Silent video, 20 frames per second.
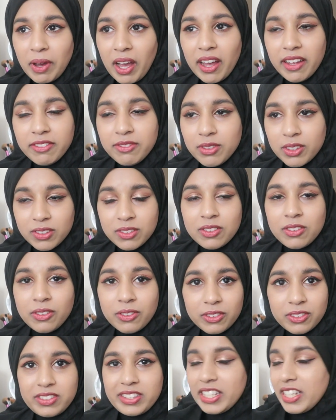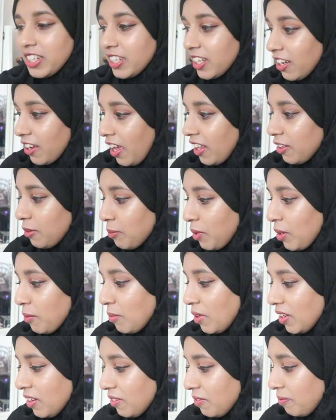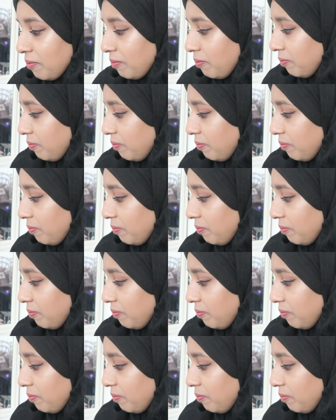but I'm just not seeing it at the moment.